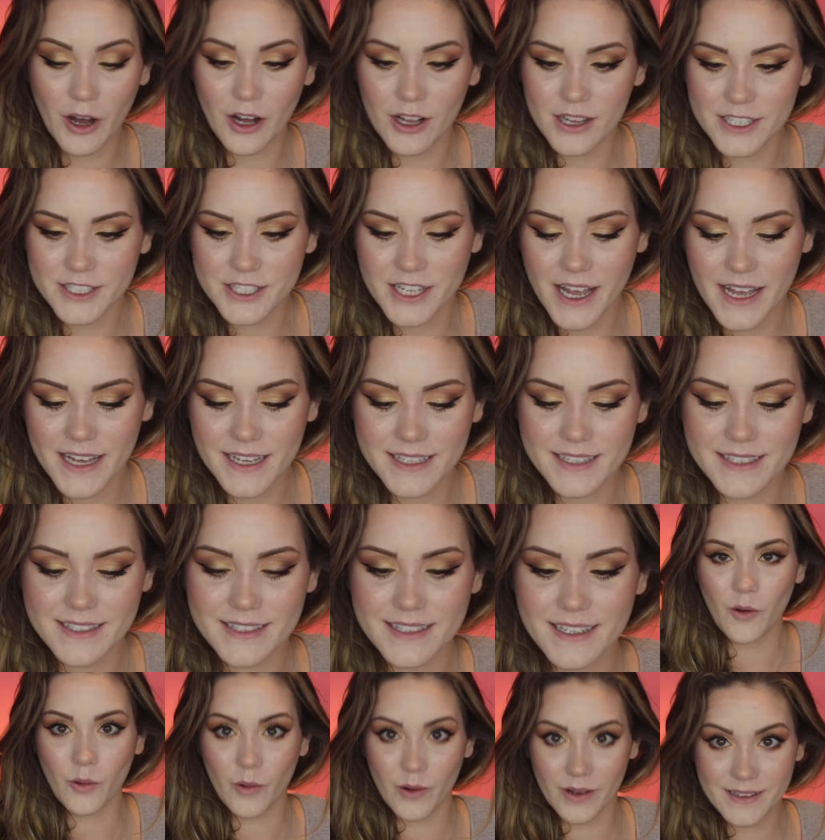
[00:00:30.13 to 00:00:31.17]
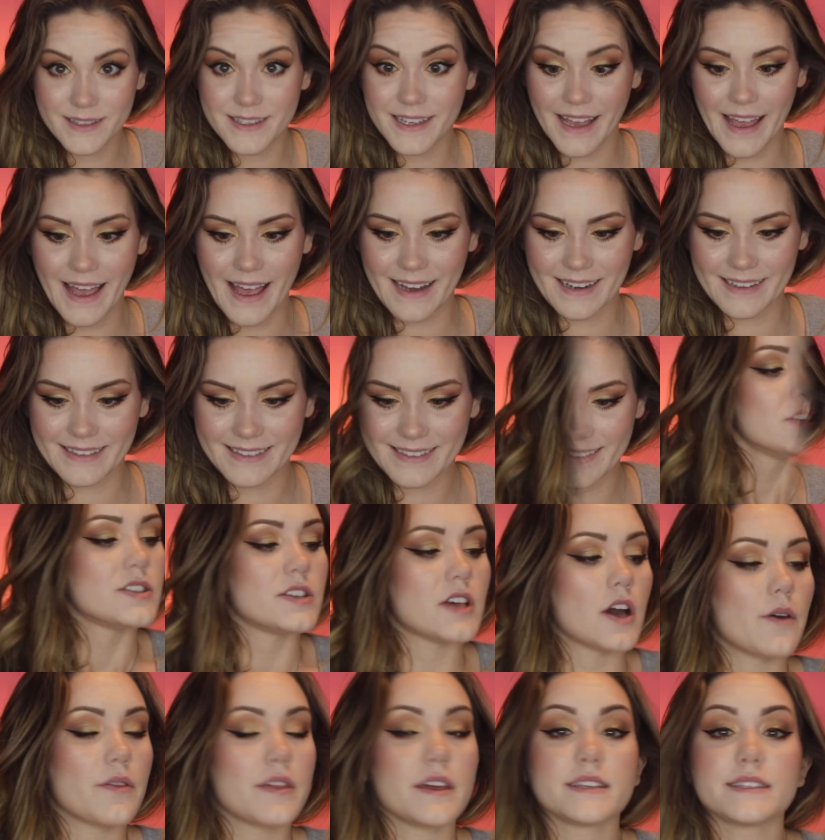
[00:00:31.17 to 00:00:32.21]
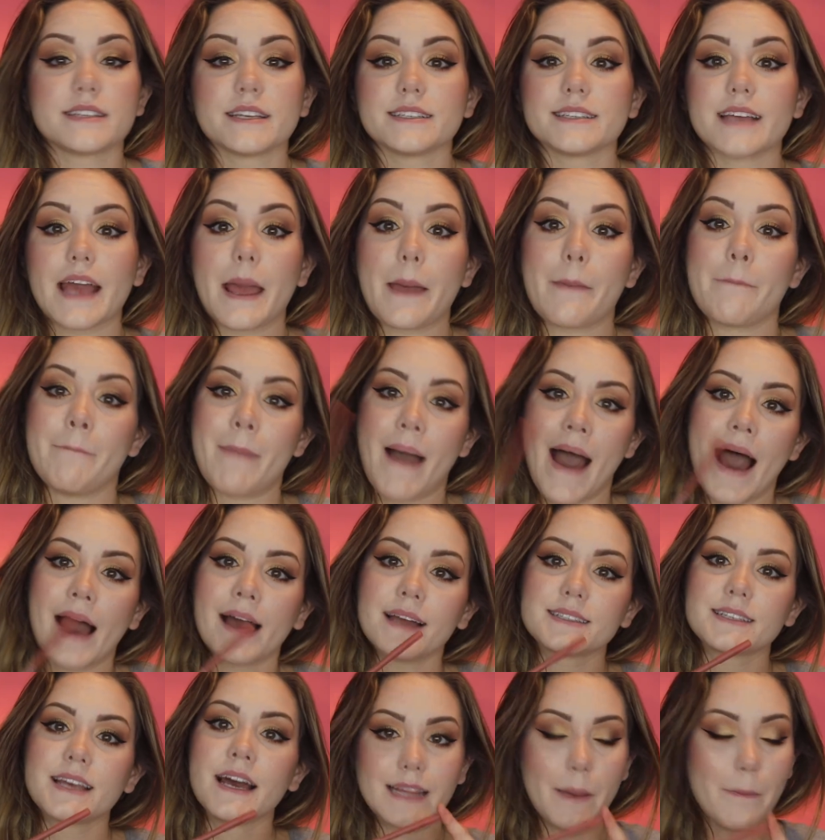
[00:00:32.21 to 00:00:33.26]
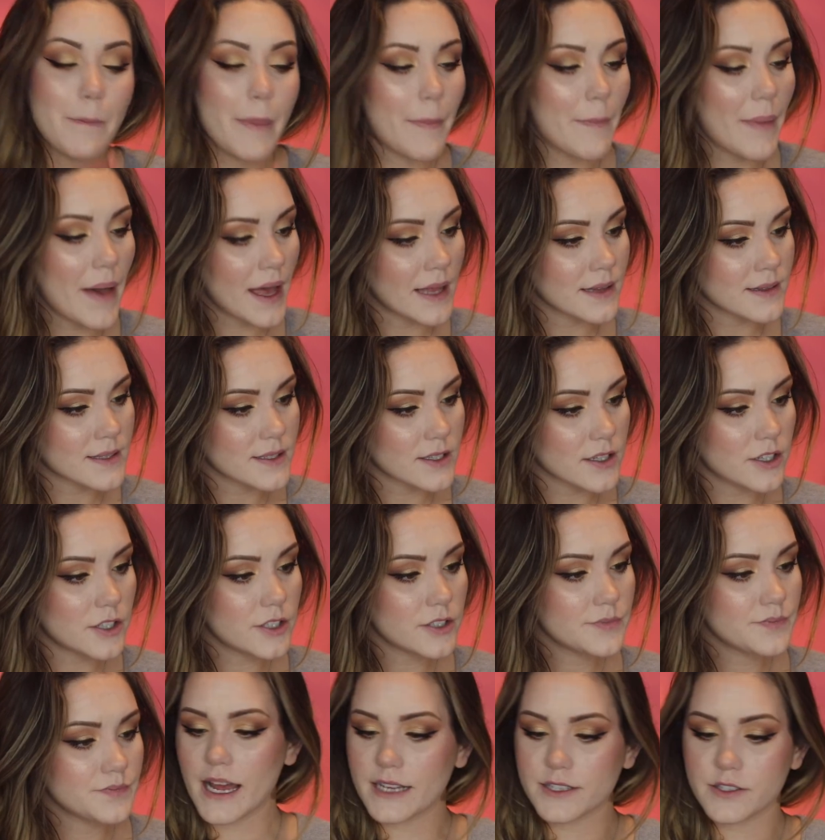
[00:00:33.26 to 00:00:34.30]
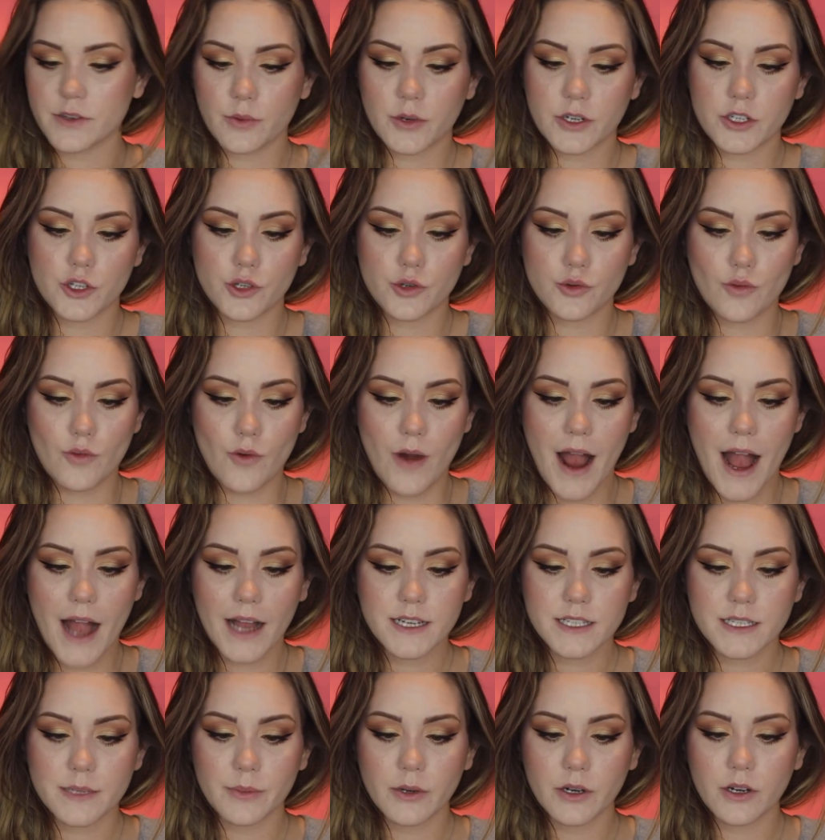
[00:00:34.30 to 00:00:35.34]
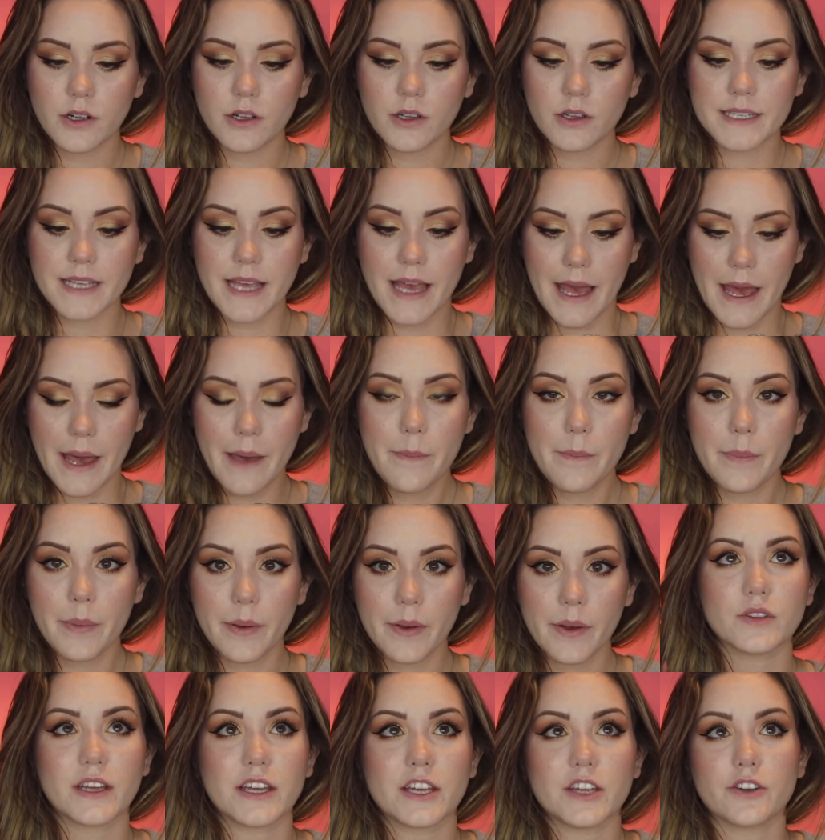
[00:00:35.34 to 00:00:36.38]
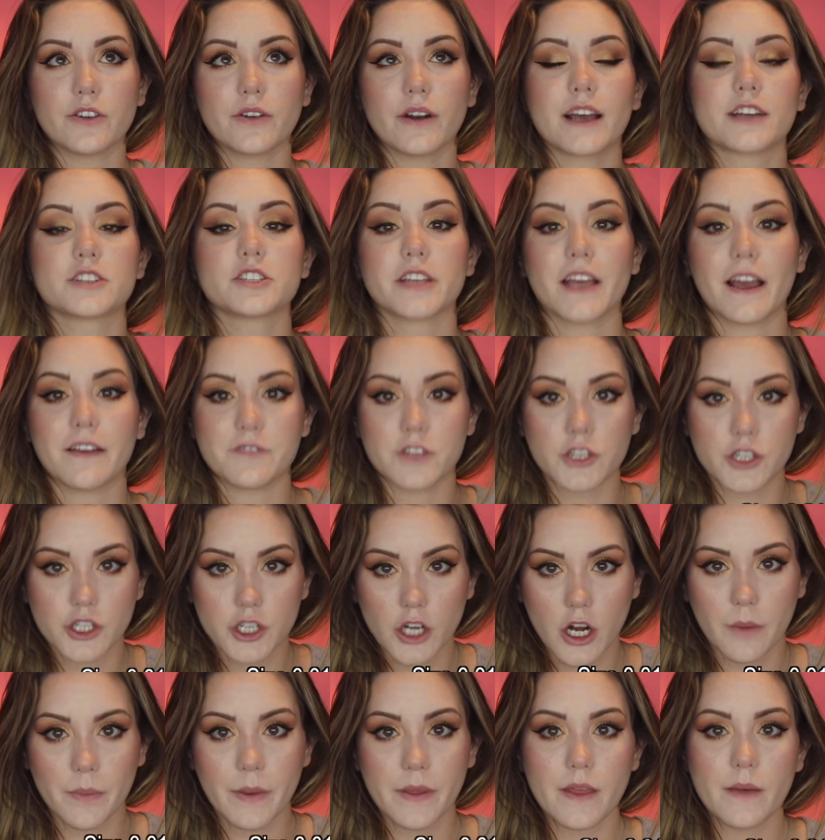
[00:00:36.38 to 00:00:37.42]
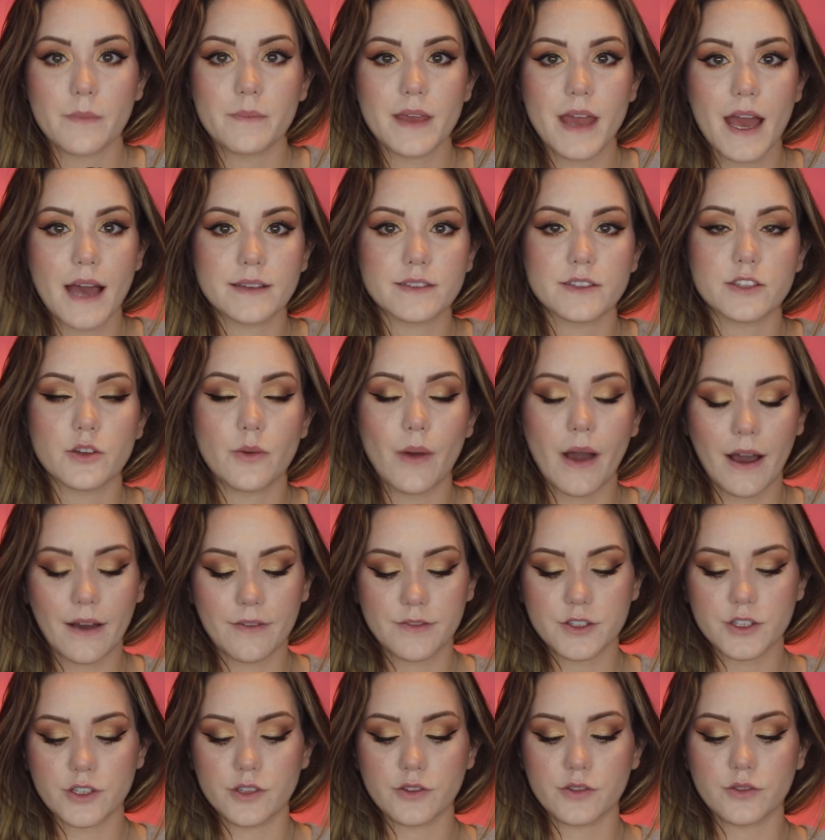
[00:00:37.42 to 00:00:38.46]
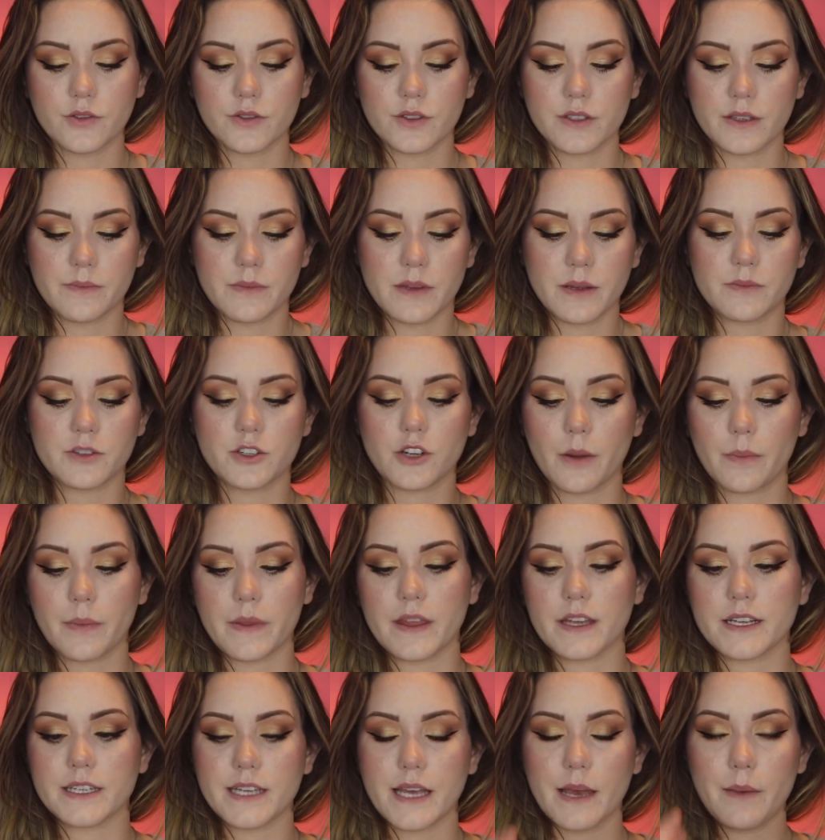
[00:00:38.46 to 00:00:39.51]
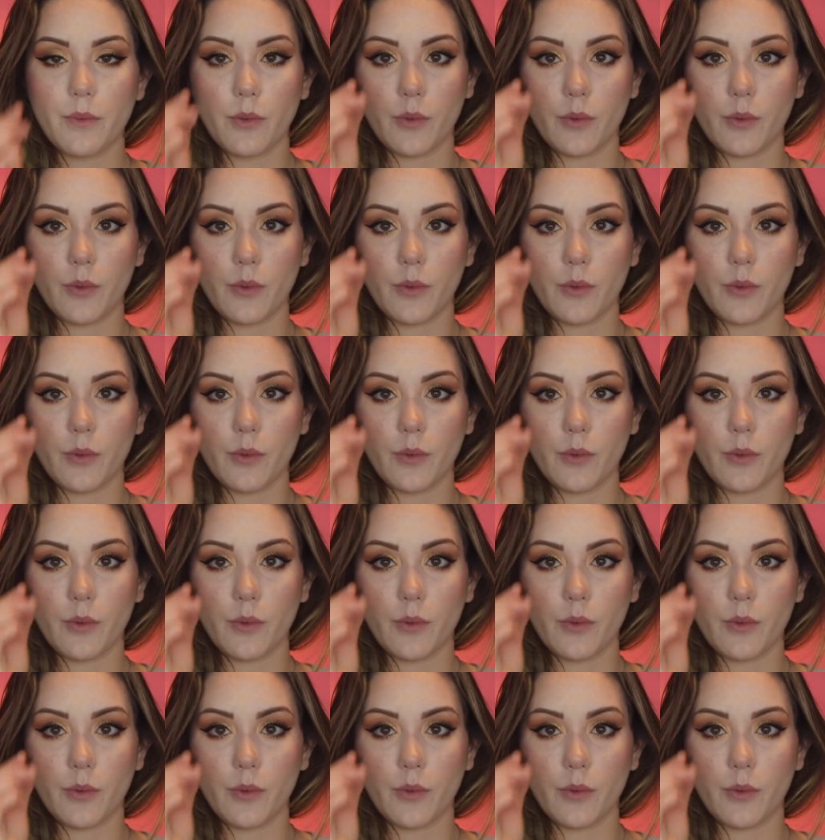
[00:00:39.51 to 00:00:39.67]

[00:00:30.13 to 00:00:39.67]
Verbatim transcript: Apologize once again. So this is a matte lip pencil. It has a retractable tip. Like you don't actually have to sharpen them. Yes, you have to sometimes sharpen the tip,